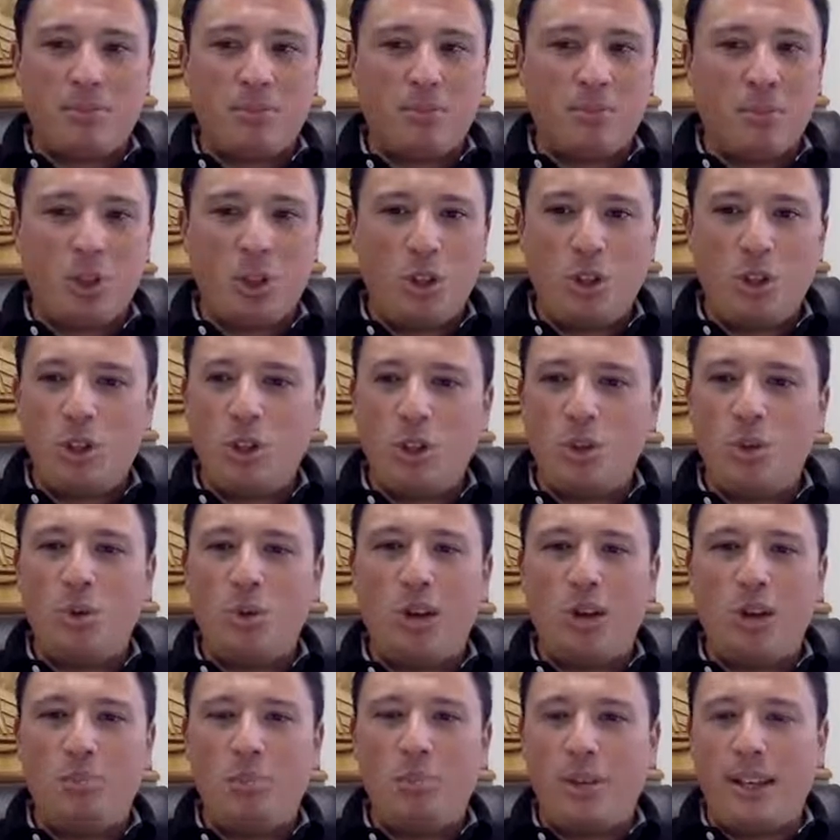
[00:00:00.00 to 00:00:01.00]
you
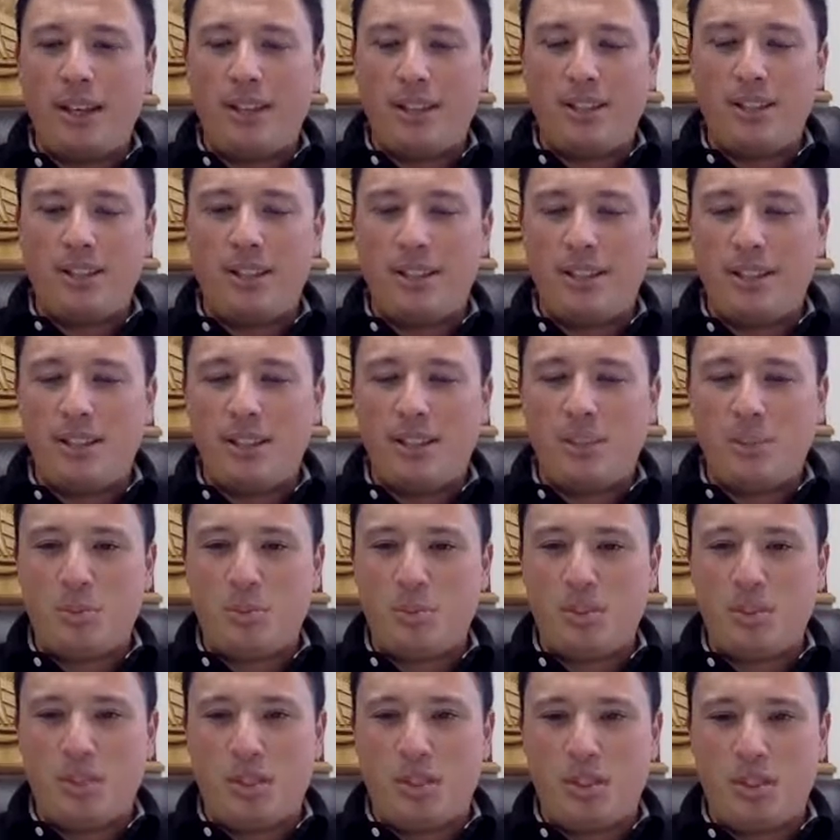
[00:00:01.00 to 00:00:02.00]
are placed in this
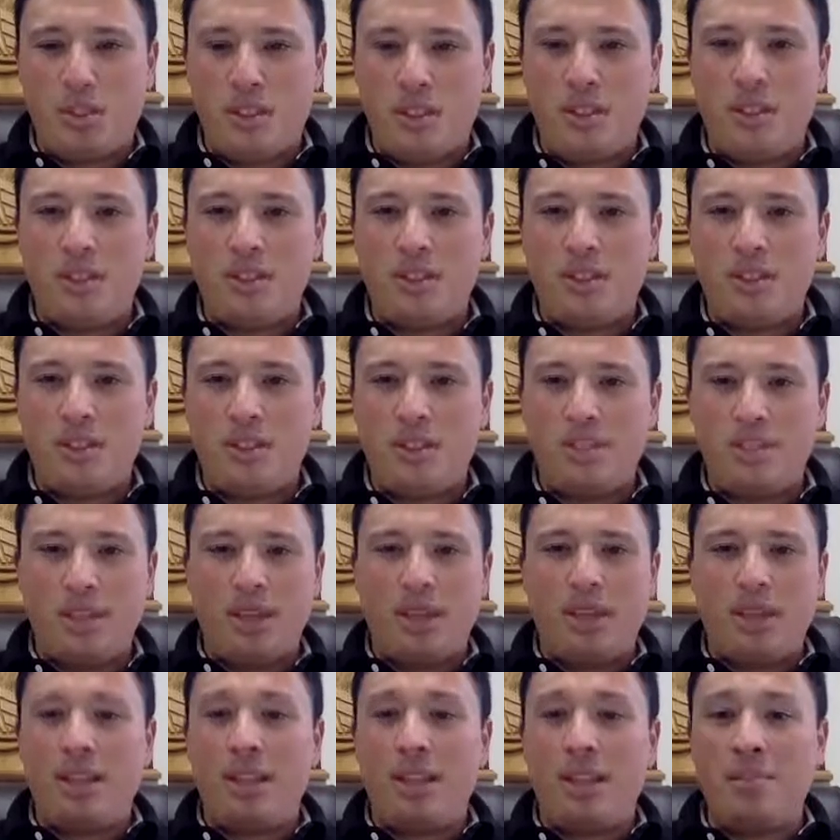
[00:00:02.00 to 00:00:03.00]
position to
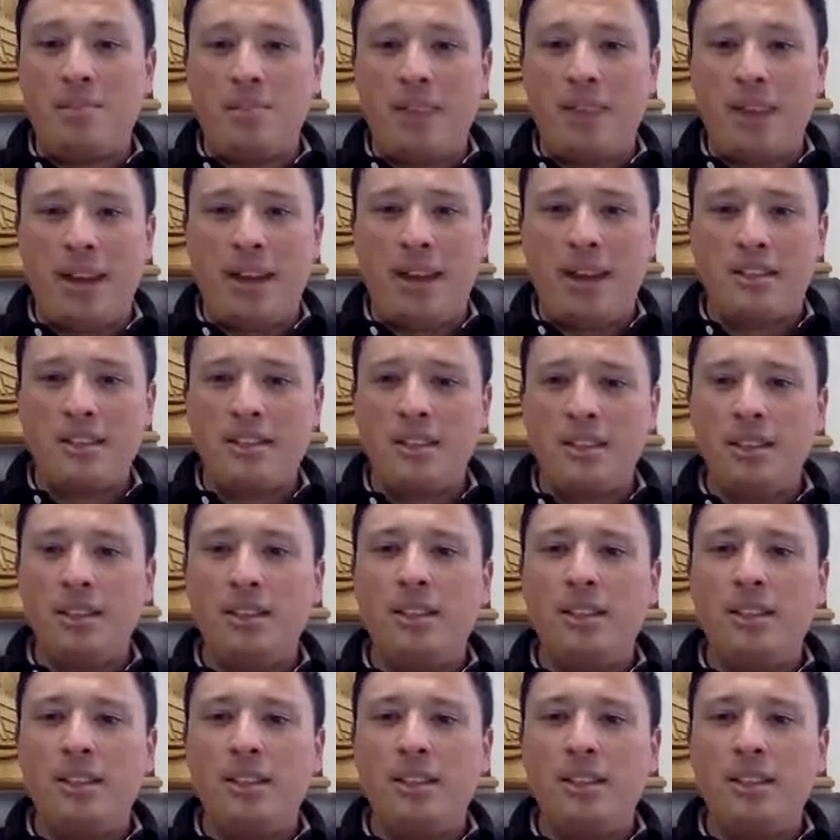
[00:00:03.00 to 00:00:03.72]
make an impact,